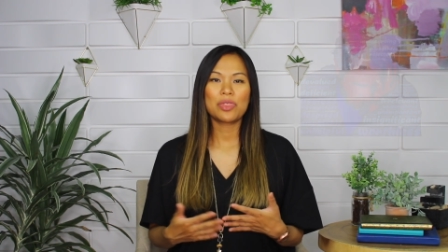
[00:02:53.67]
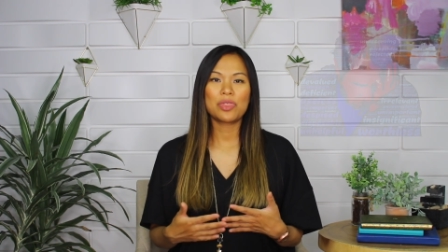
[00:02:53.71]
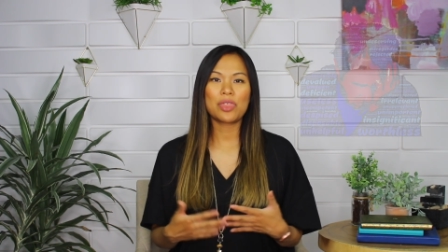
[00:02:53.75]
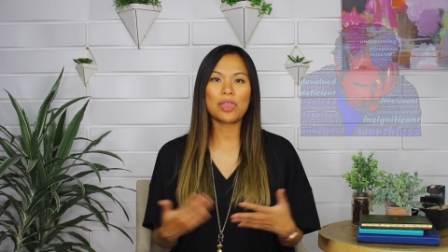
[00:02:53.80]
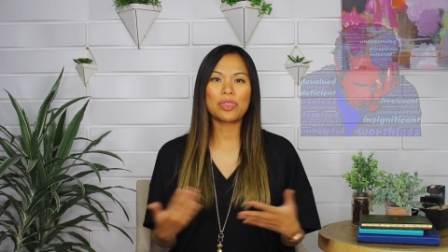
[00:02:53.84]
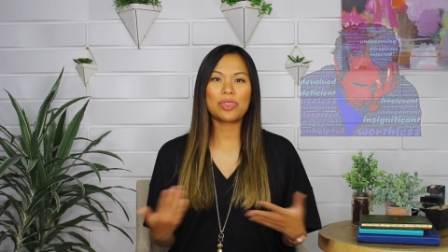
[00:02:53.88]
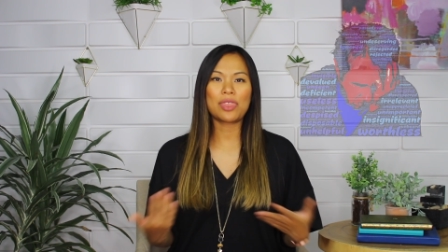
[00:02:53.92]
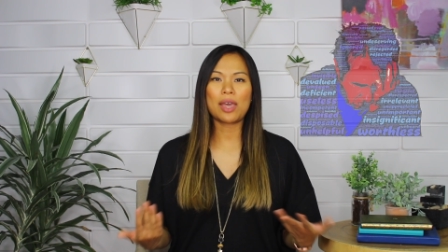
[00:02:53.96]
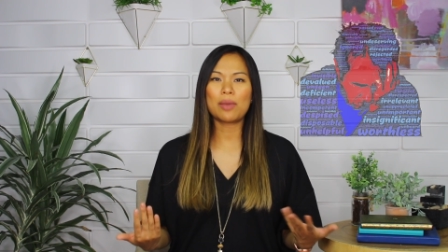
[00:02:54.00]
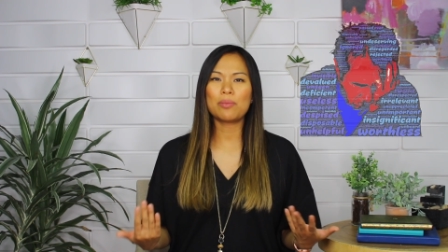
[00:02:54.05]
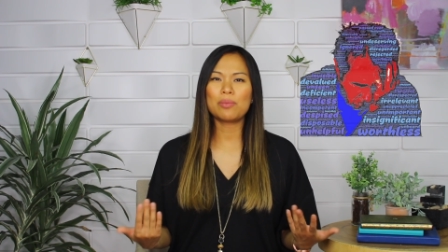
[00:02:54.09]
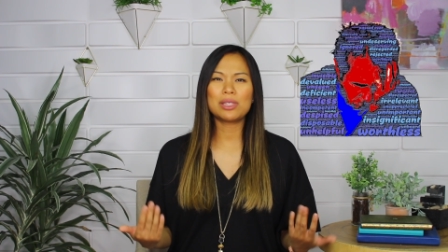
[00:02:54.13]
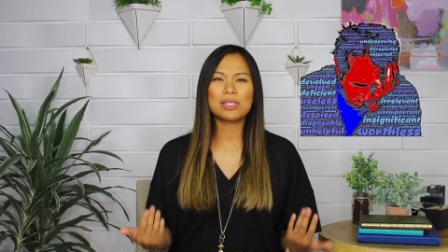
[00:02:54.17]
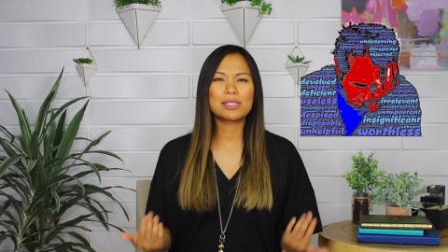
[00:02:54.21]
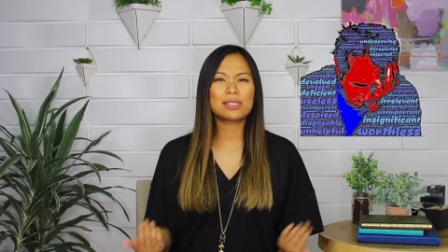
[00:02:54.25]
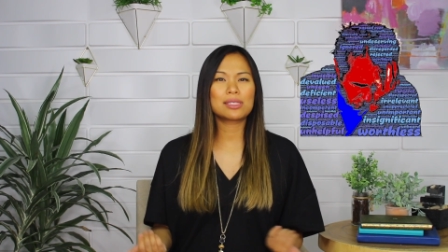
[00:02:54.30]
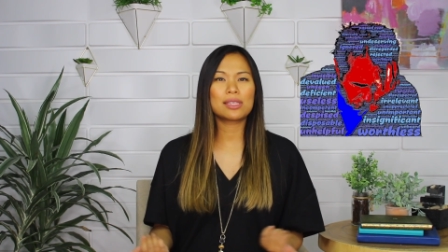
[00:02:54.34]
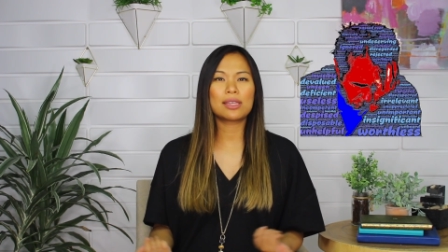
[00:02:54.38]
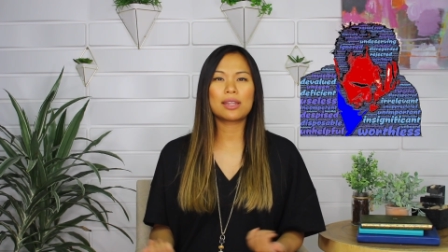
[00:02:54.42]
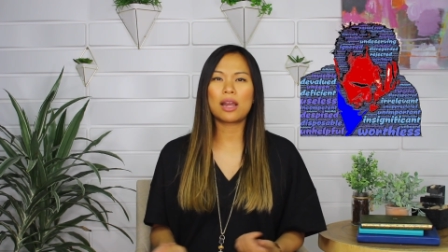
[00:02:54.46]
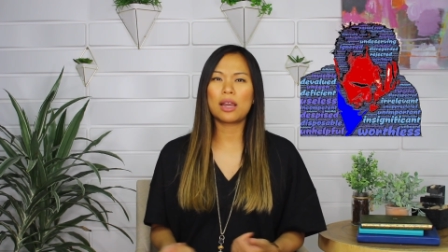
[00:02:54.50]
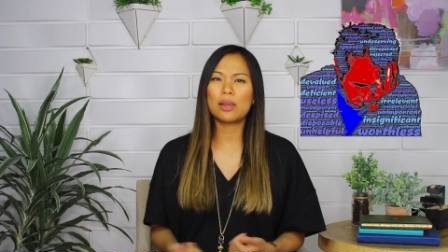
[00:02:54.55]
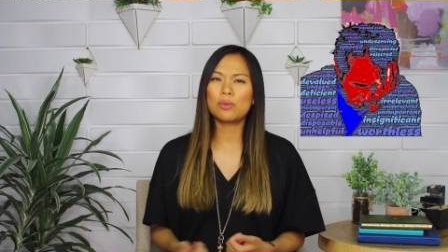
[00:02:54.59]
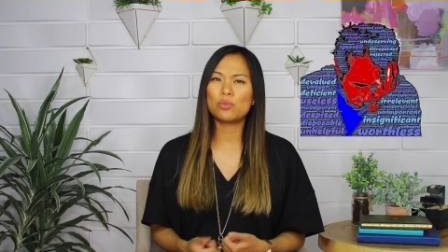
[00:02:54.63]
that that means
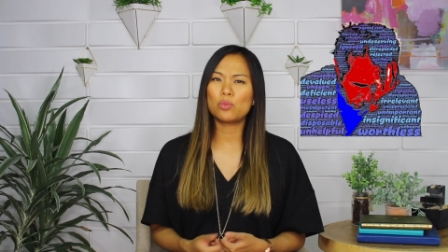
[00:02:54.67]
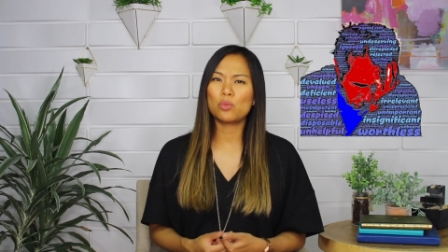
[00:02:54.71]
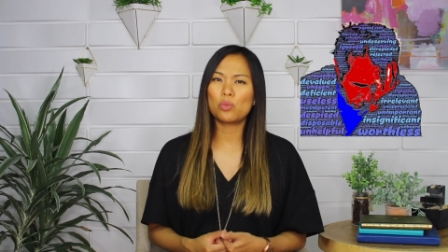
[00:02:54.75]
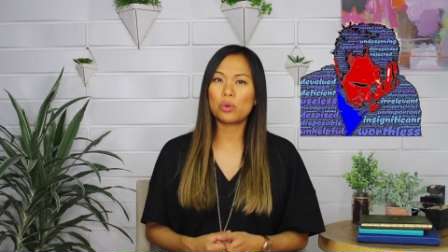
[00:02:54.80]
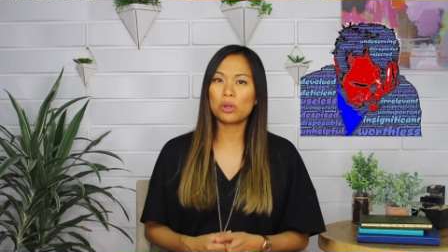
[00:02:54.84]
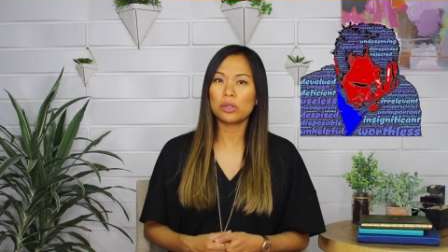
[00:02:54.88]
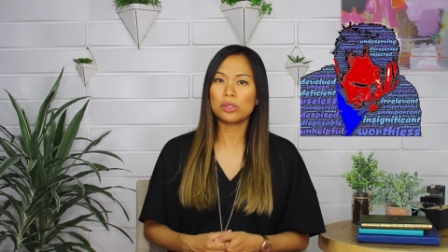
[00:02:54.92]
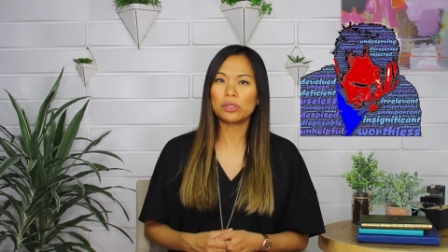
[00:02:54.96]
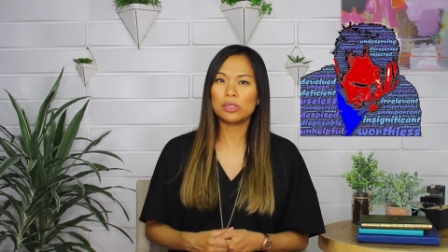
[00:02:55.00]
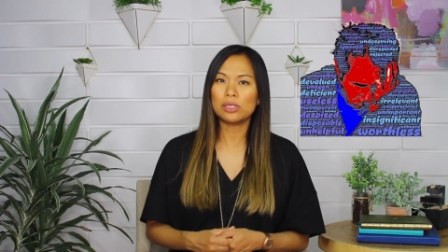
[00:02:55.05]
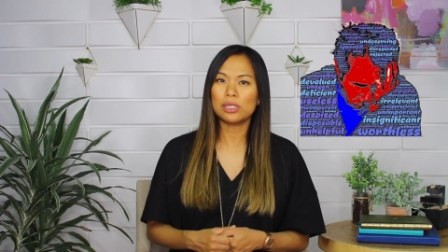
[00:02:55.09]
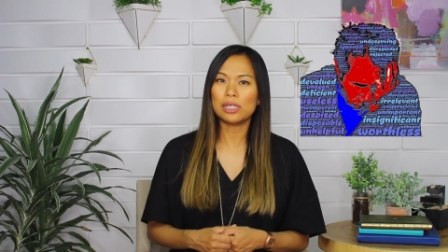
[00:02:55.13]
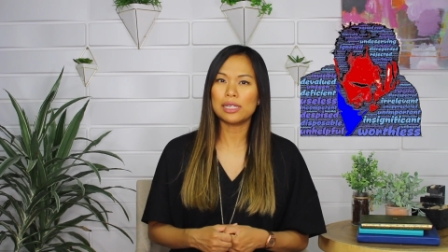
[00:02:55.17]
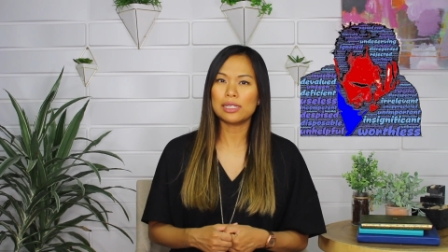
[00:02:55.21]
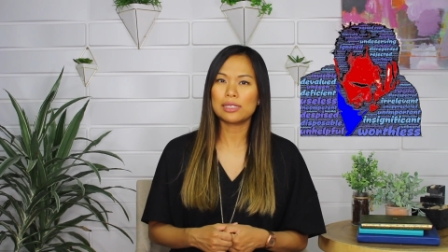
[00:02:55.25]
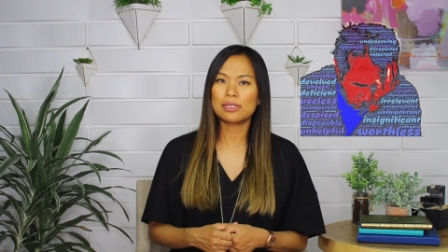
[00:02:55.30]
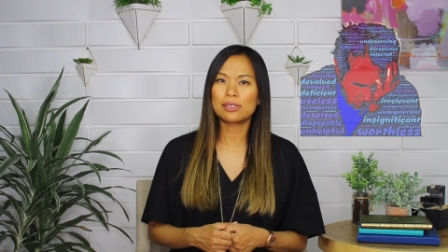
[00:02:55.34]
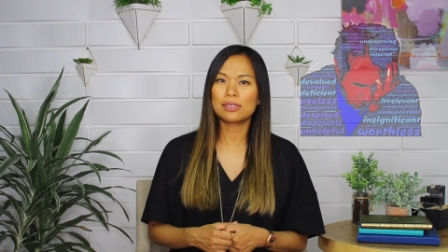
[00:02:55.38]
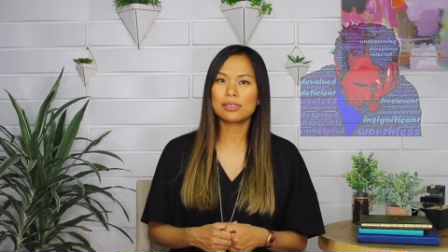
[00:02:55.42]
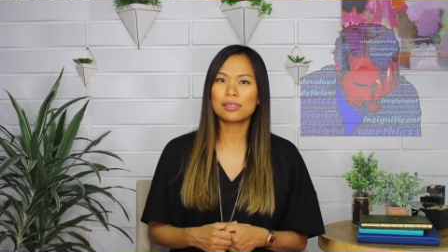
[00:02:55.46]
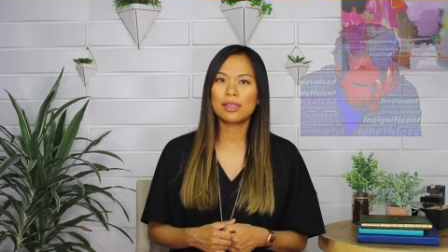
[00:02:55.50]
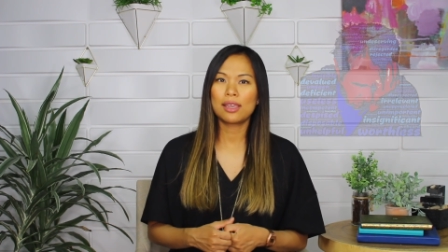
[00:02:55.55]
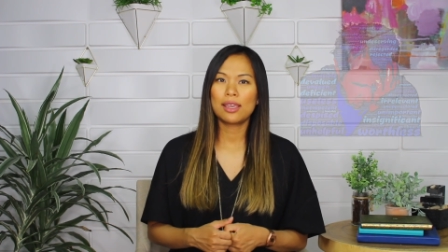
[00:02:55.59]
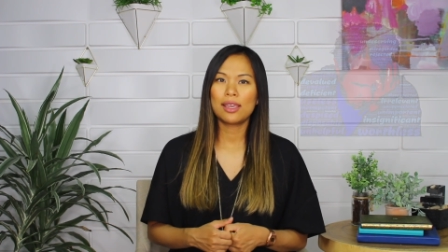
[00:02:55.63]
that I'm
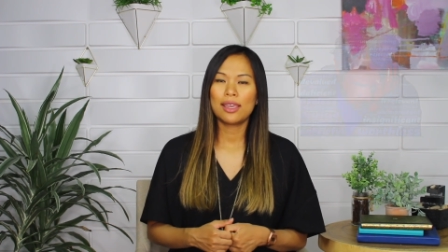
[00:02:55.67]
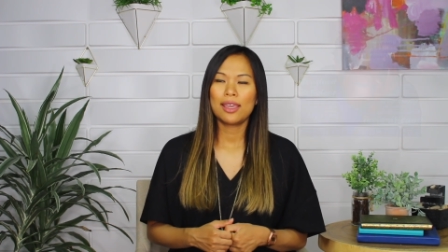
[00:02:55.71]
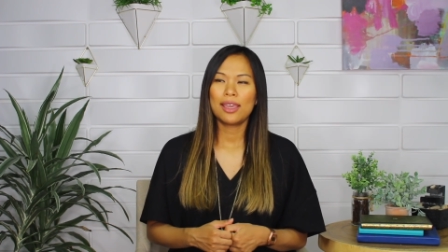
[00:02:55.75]
worthless.